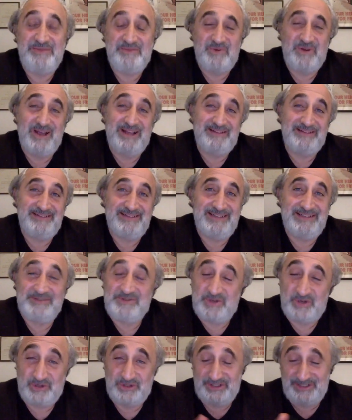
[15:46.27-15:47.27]
Well, uh,
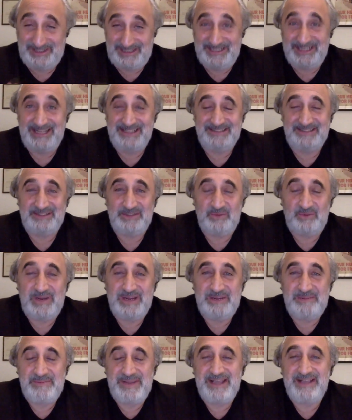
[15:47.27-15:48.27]
certainly not the
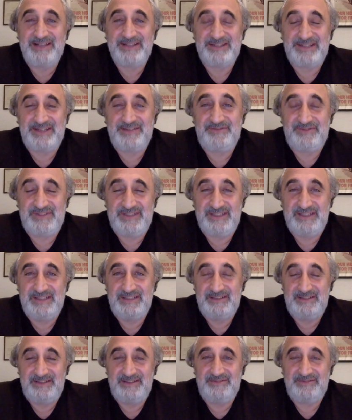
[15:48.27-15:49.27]
white males. If
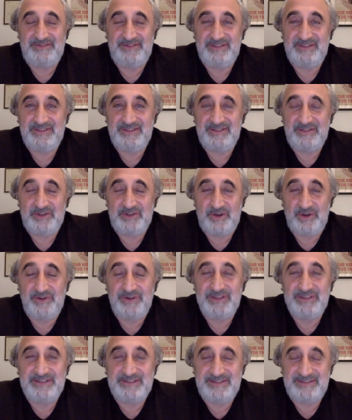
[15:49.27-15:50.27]
the if the
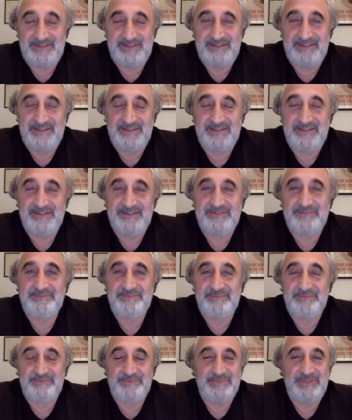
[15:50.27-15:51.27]
current uh,
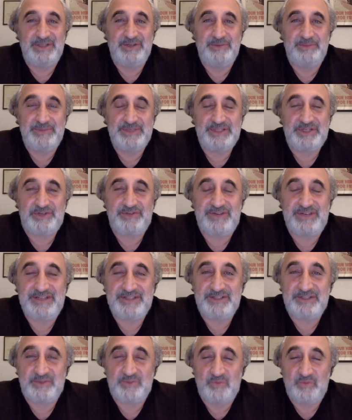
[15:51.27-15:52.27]
you know
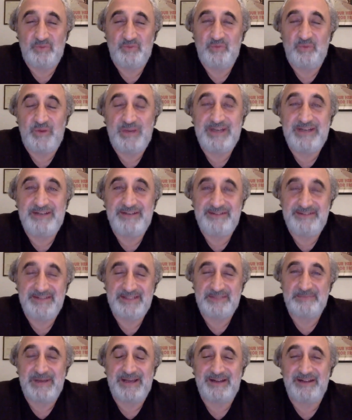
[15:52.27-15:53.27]
miscreants win
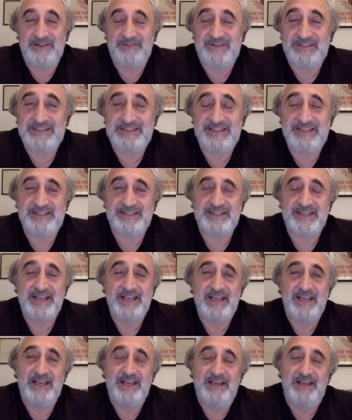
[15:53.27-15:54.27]
this battle of ideas,
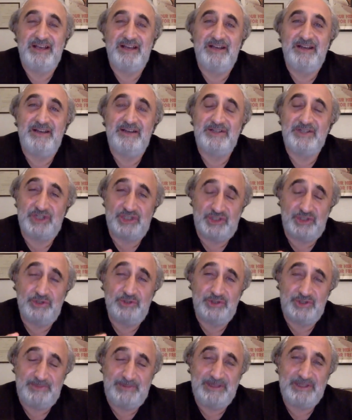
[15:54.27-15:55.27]
uh, just
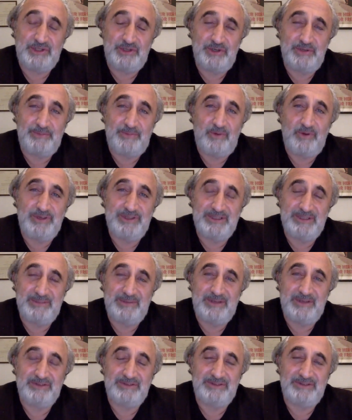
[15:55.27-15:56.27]
to speak to your point
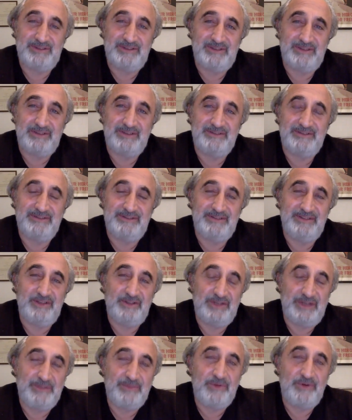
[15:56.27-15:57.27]
about uh, you
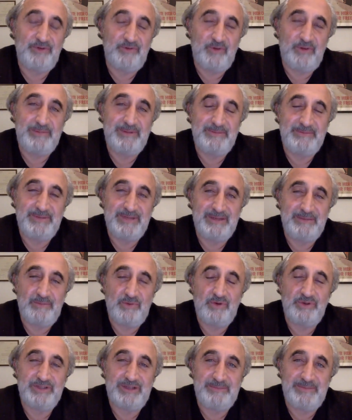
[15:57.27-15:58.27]
know number of women being
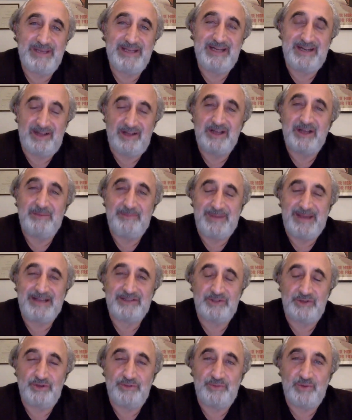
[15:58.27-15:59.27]
more than men, and I'll come
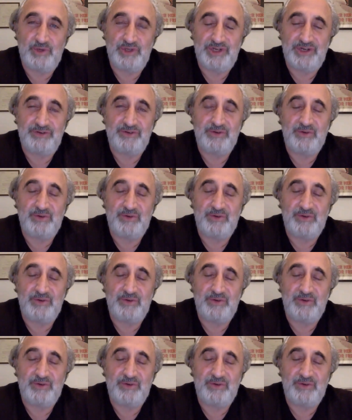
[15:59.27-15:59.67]
back to your more general